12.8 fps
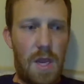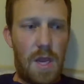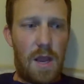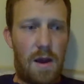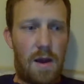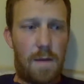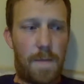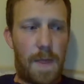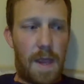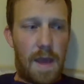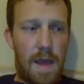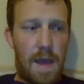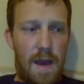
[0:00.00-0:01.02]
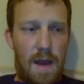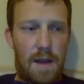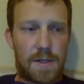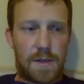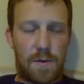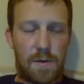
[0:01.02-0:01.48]
Um, I
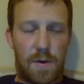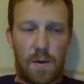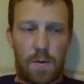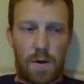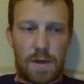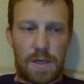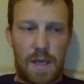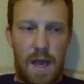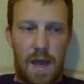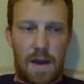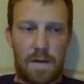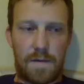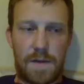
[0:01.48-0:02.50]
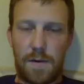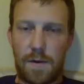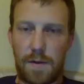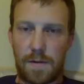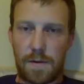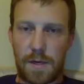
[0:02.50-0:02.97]
also want to work to have 2
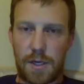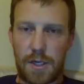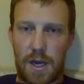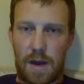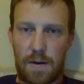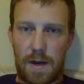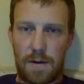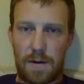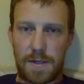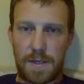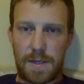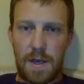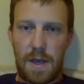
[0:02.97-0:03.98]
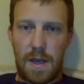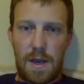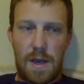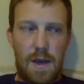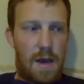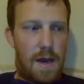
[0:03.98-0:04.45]
to 3 shout outs
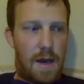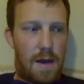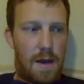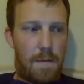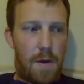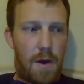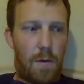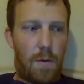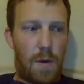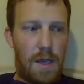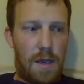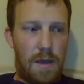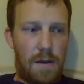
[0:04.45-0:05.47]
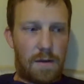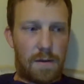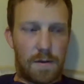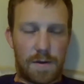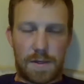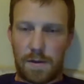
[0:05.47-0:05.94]
a week.
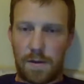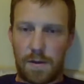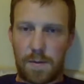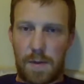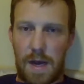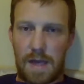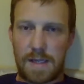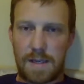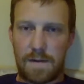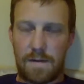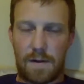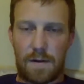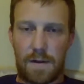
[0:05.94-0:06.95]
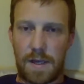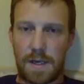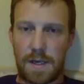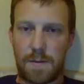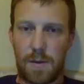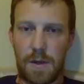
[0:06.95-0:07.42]
Those are those positive little
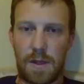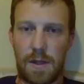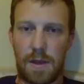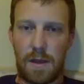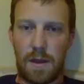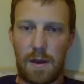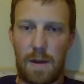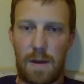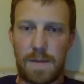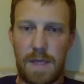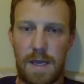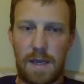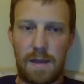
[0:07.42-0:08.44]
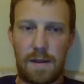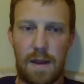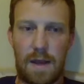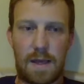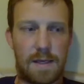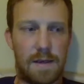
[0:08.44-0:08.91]
things put in the update
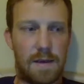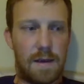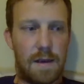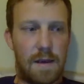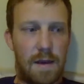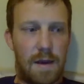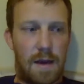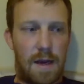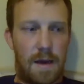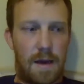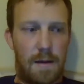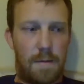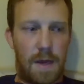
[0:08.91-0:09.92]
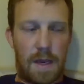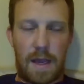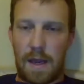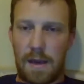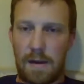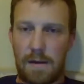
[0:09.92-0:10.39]
that,
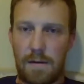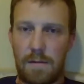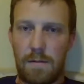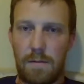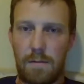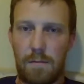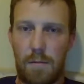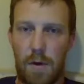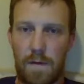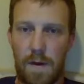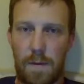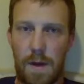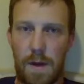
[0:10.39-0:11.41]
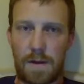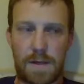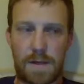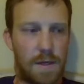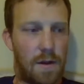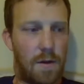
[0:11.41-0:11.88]
again, motivate
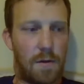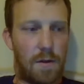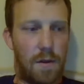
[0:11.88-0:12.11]
parents to go and